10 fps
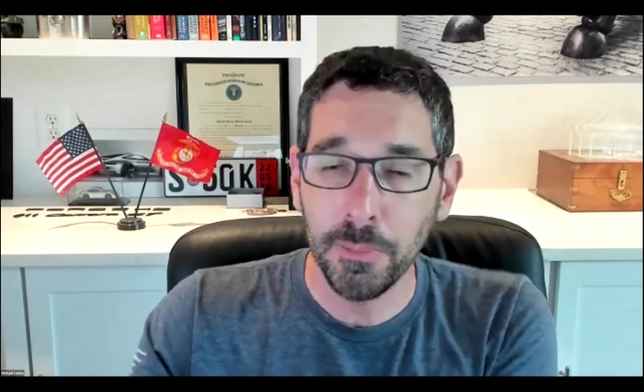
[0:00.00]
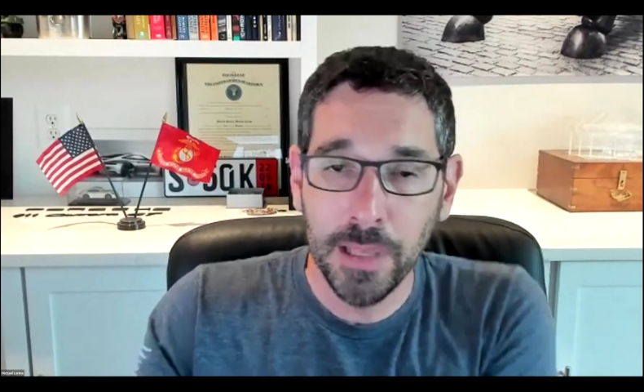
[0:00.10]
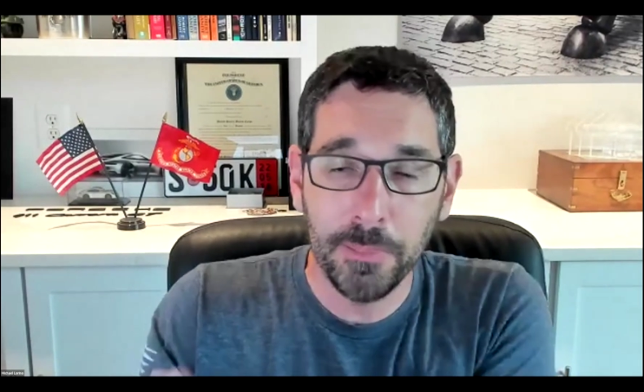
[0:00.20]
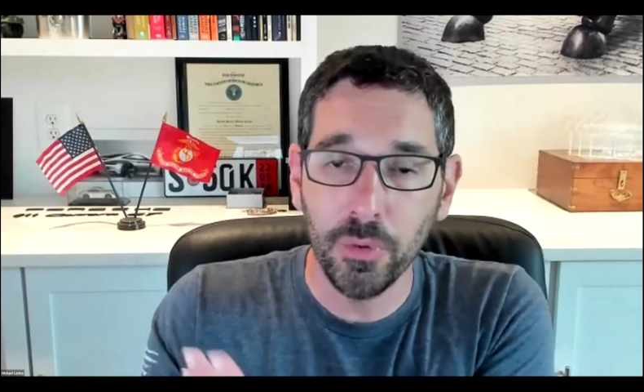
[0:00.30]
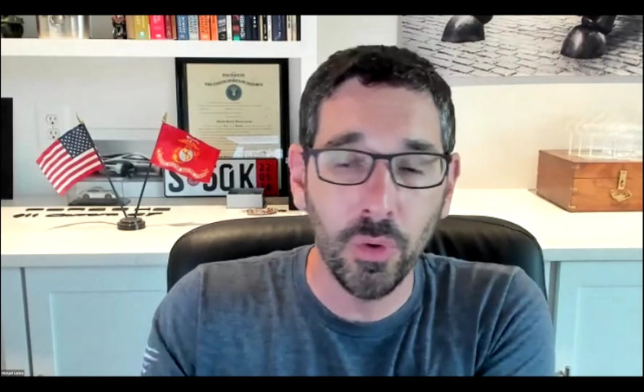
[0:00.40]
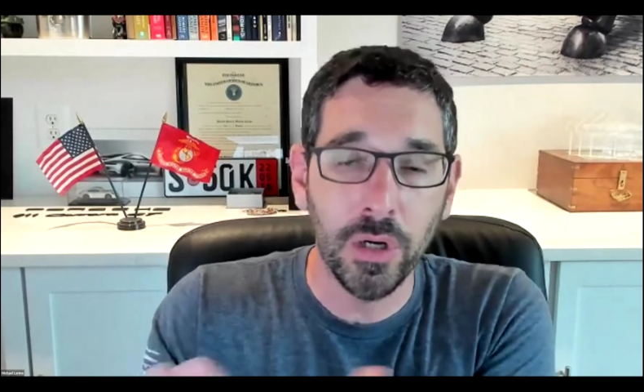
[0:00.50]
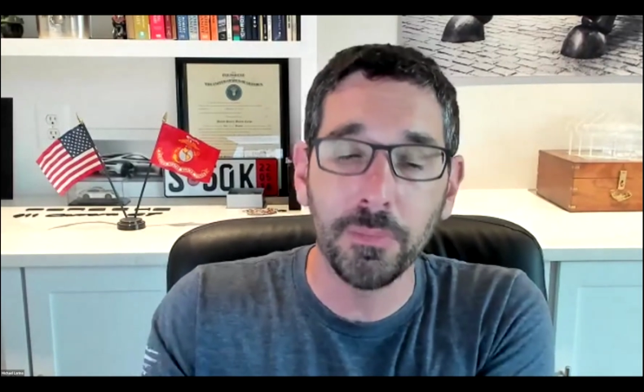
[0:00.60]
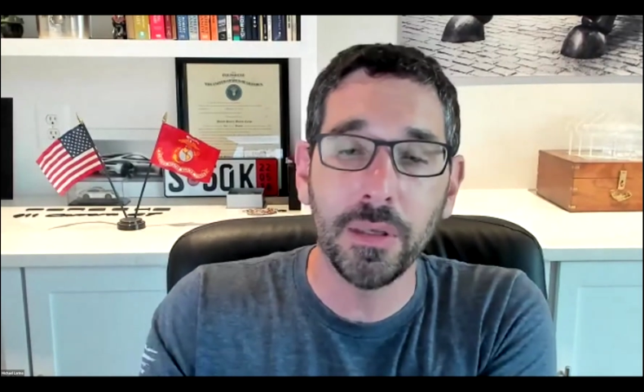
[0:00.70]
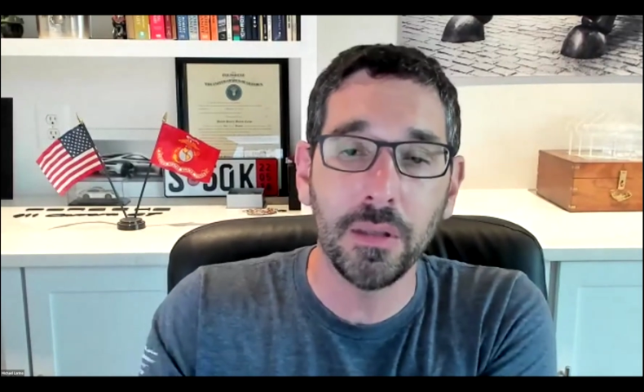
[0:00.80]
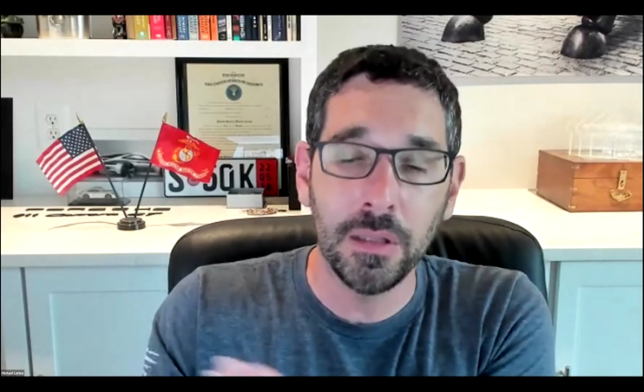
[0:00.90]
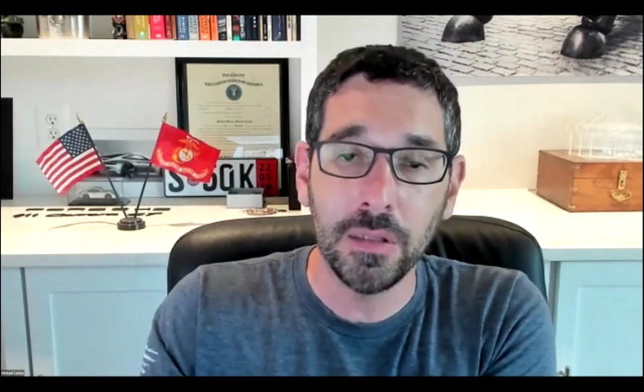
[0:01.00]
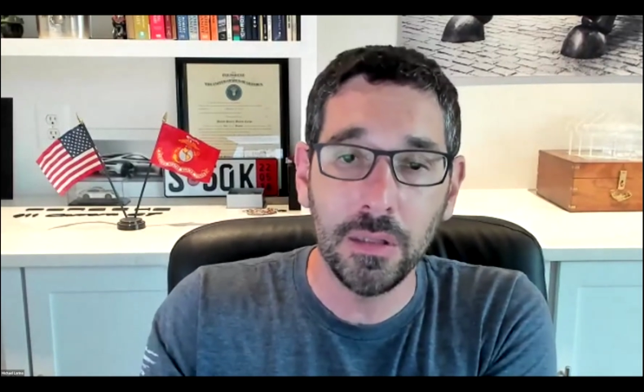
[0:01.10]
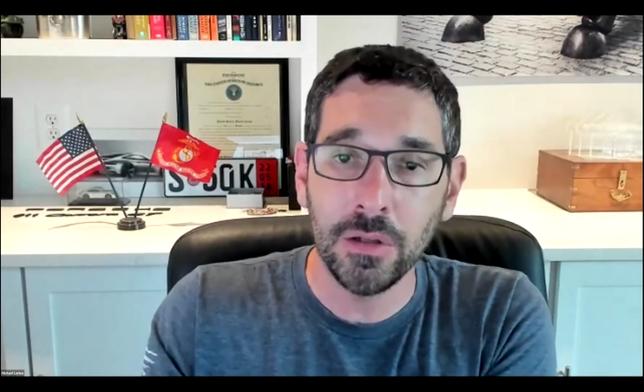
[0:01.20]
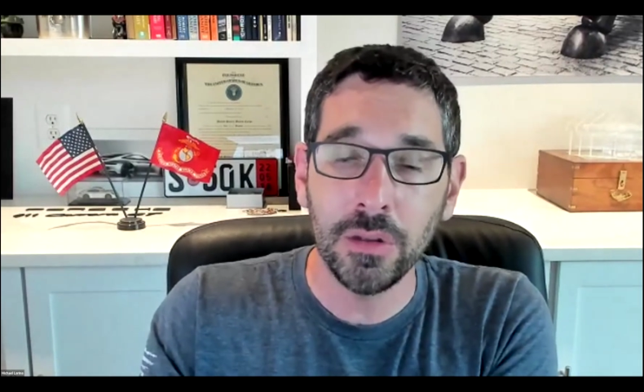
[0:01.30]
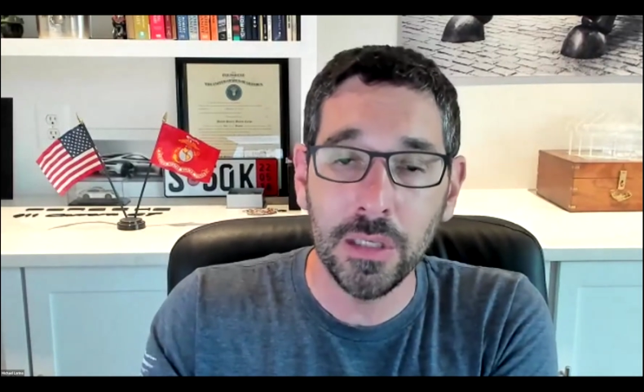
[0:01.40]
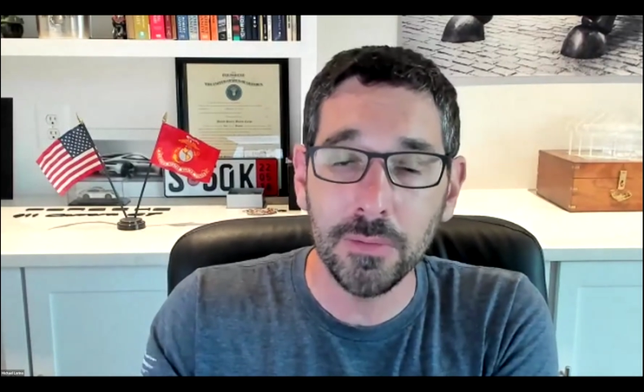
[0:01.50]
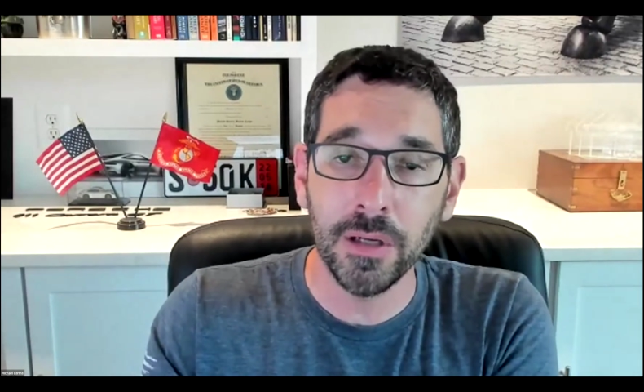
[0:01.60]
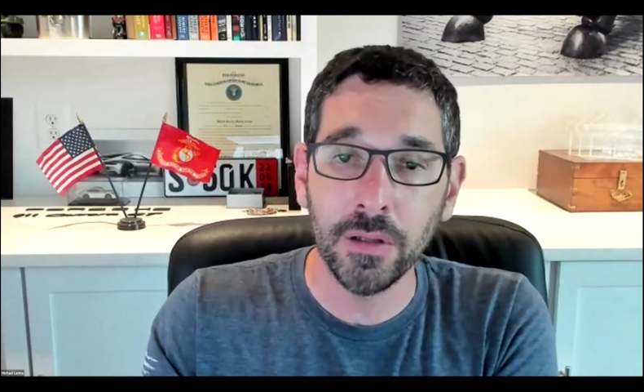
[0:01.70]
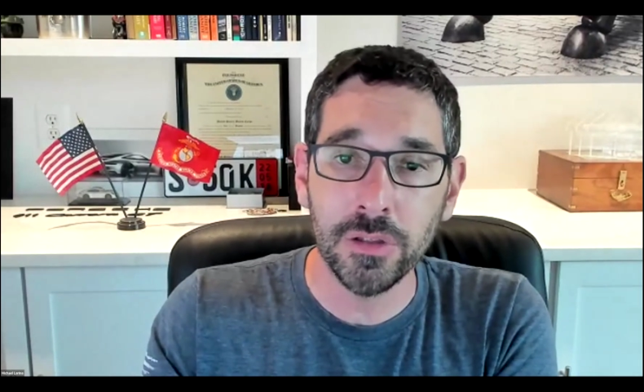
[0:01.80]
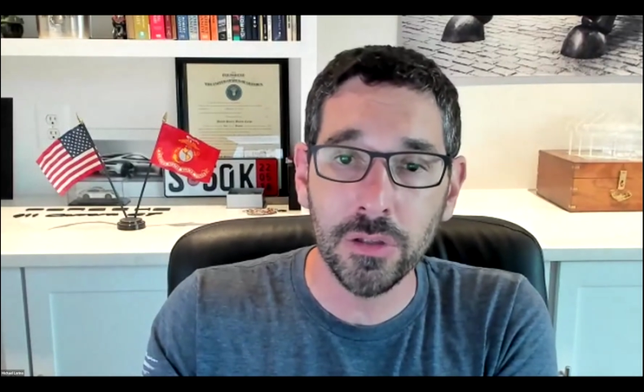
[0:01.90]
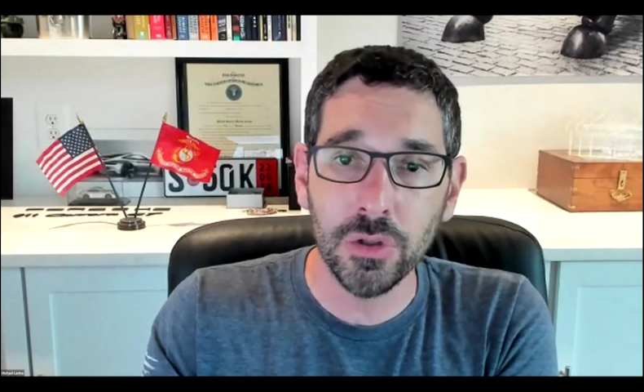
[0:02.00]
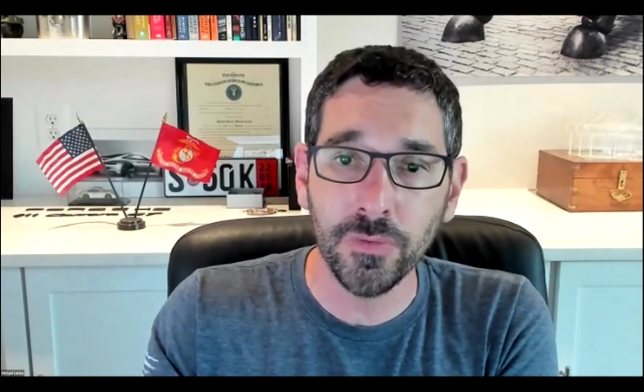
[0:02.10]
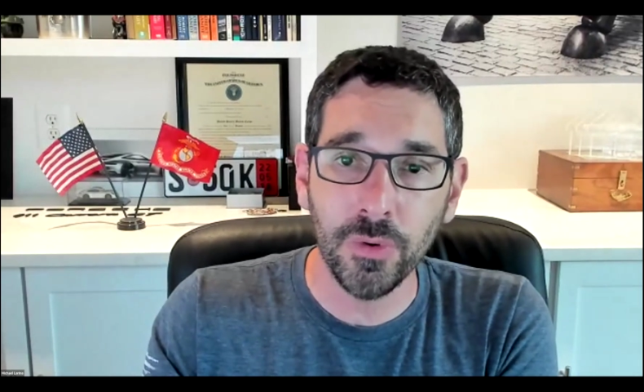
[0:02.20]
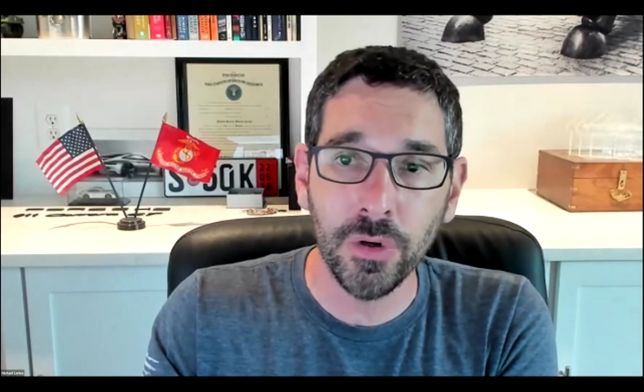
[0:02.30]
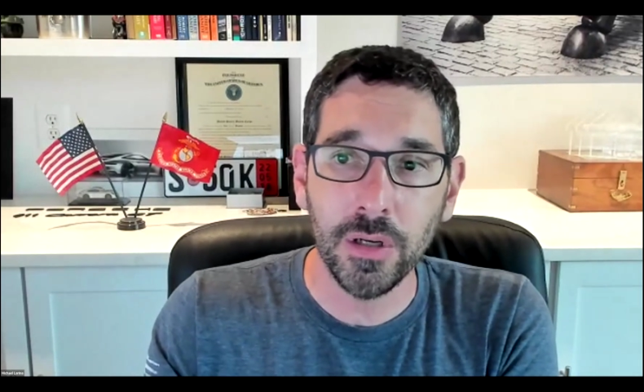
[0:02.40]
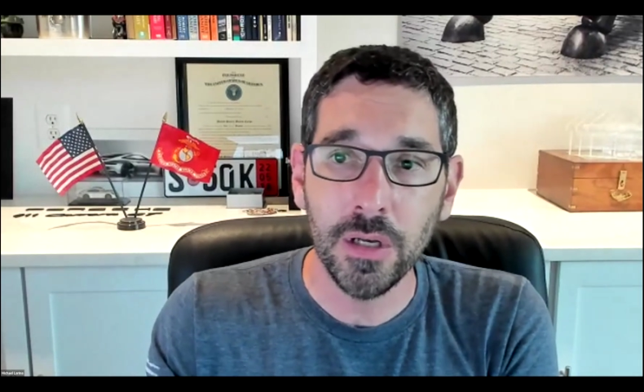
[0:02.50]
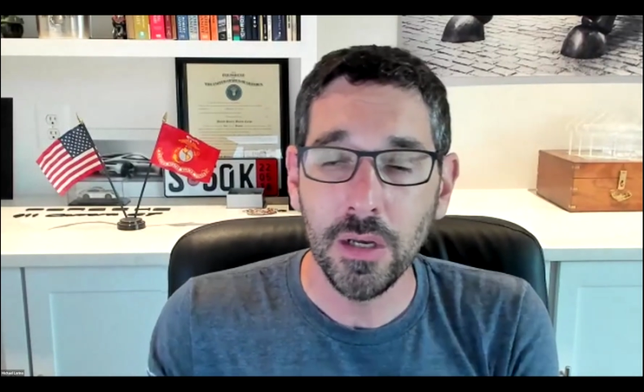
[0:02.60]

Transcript: people would want to be and need to be able to search for it.